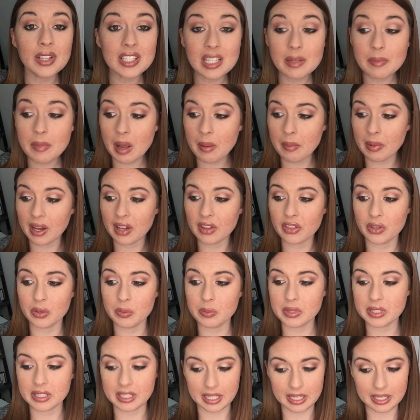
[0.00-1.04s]
was in my
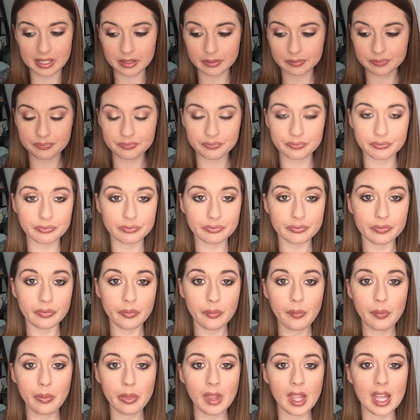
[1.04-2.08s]
bathroom sink
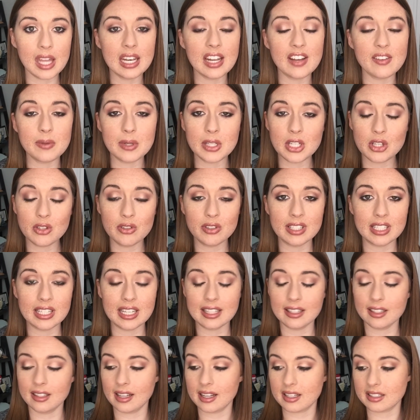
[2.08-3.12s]
and I've been using
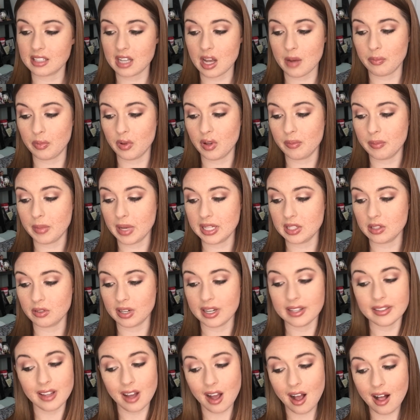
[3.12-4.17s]
it the last couple of months
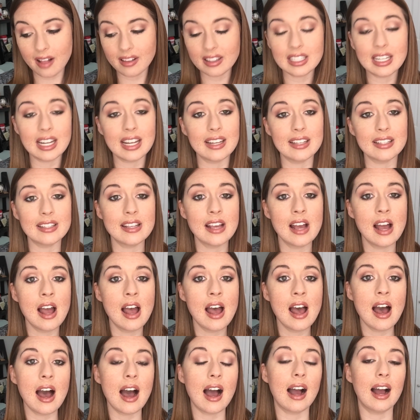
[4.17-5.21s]
around the holidays.
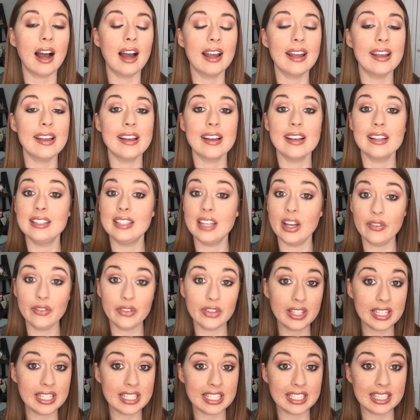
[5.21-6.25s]
I
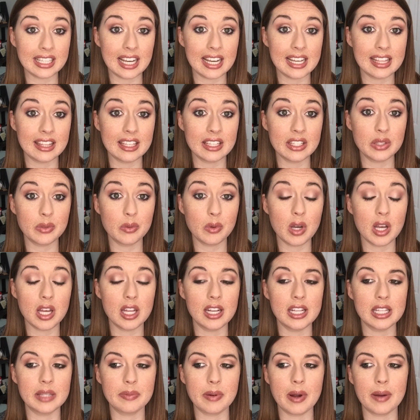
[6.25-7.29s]
definitely did like this
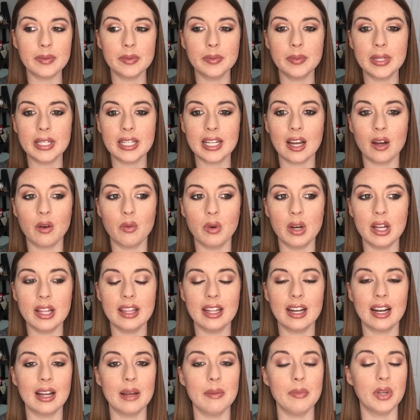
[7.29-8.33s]
one. It's probably not
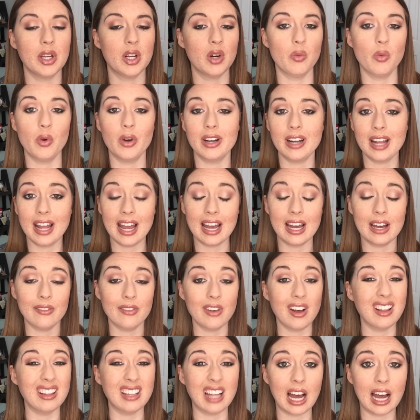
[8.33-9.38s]
one that I'm going to want to
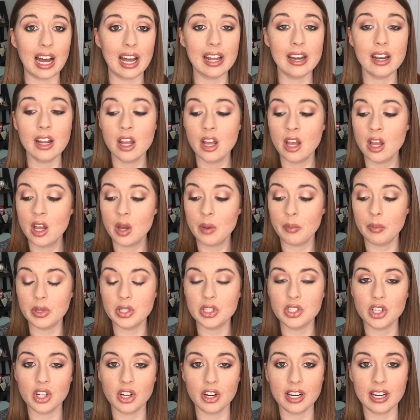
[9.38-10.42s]
have a lot,
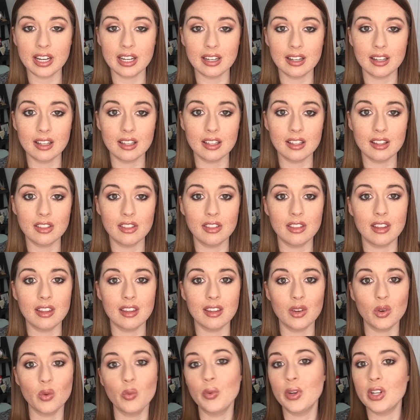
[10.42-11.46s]
but during
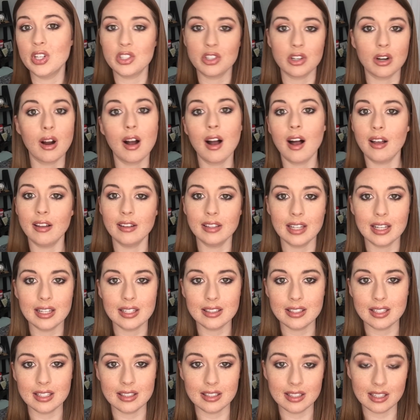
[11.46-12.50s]
the winter holiday
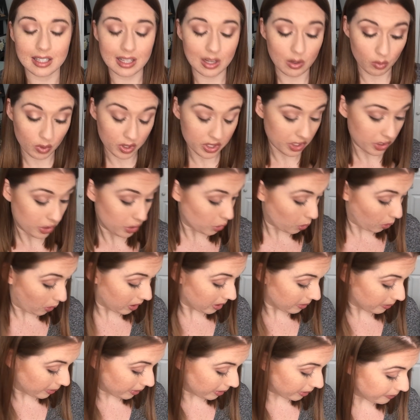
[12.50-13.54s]
season, it was
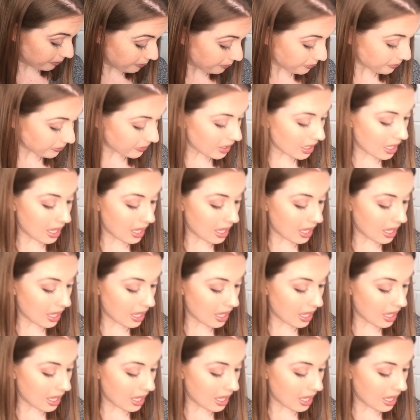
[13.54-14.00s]
enjoyable.